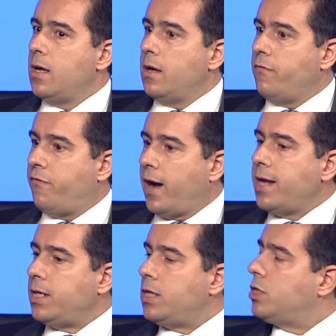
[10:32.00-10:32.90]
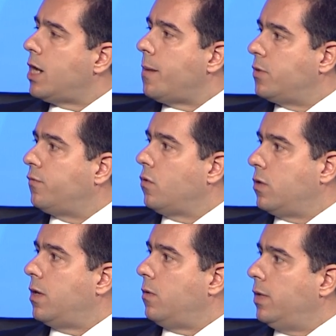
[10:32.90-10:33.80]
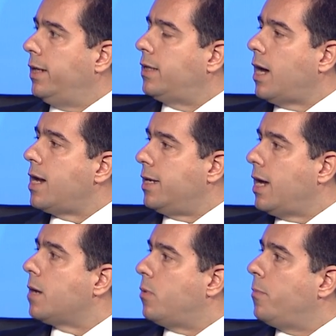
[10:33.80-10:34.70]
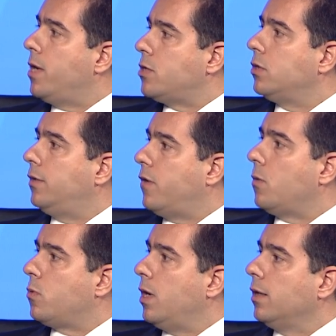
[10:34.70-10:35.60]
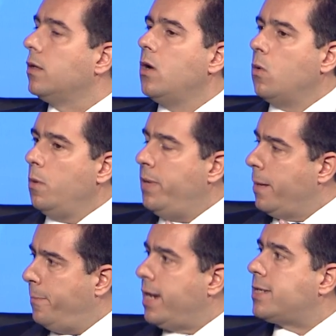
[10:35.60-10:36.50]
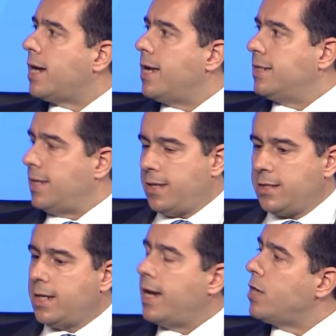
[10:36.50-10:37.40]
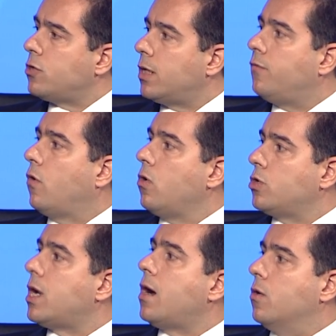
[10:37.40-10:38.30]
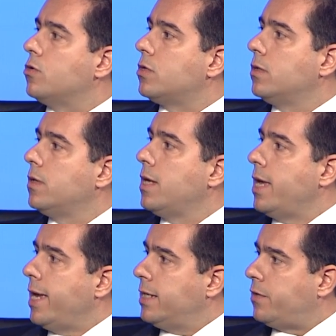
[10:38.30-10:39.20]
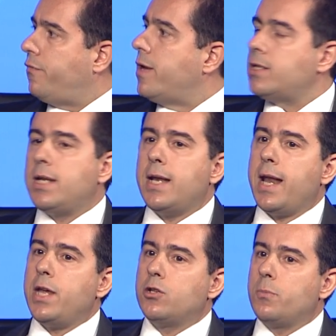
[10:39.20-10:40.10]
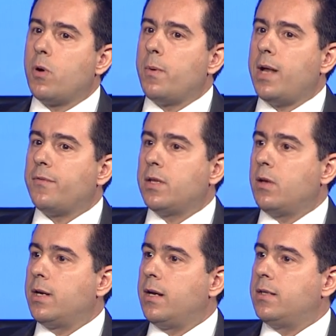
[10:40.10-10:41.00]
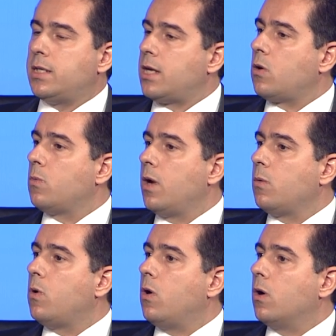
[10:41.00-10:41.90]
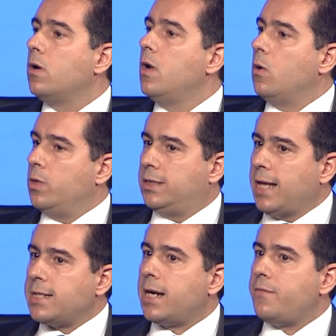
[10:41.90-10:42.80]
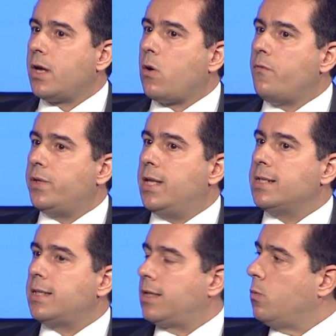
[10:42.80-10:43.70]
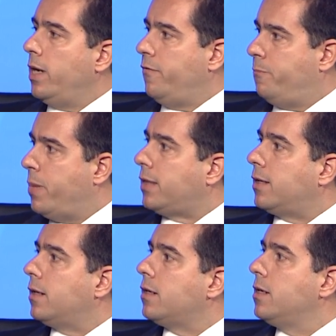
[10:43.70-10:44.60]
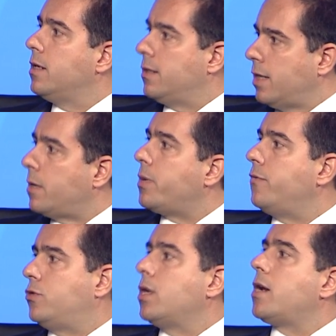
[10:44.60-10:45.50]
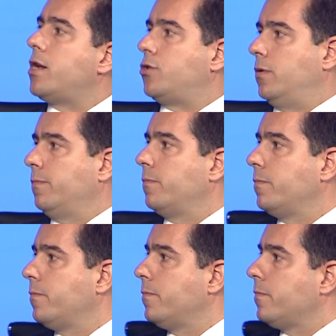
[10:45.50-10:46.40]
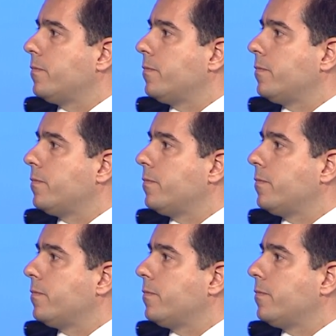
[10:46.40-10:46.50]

finding jobs for the entire young population in the developed world will be a big challenge, and the generation that follows ours is the first generation, probably after the Second World War, which doesn't have the confidence that they will live better than the previous generation. Mm-hmm.